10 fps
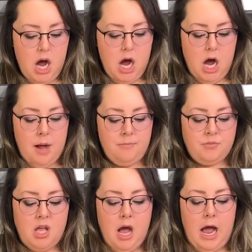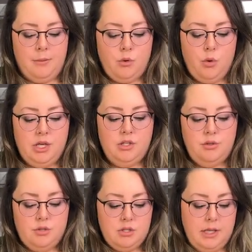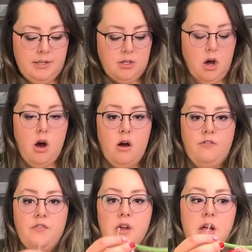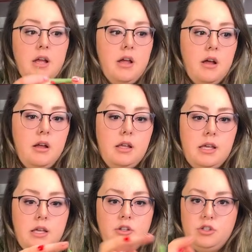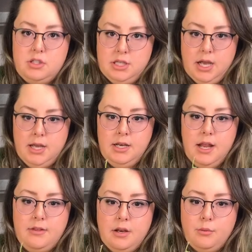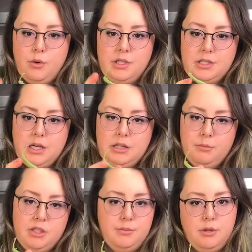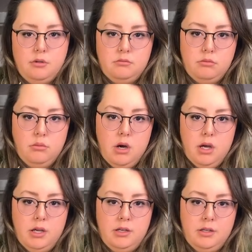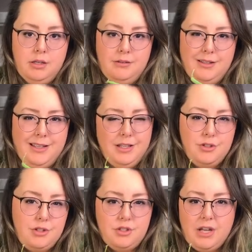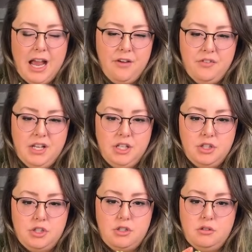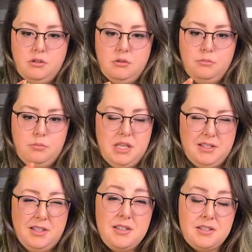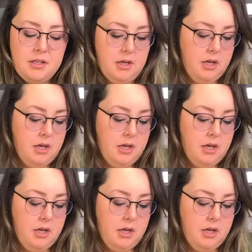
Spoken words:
I'm going to slice off each side and then I'm going to cut them into about 1 inch, half an inch pieces.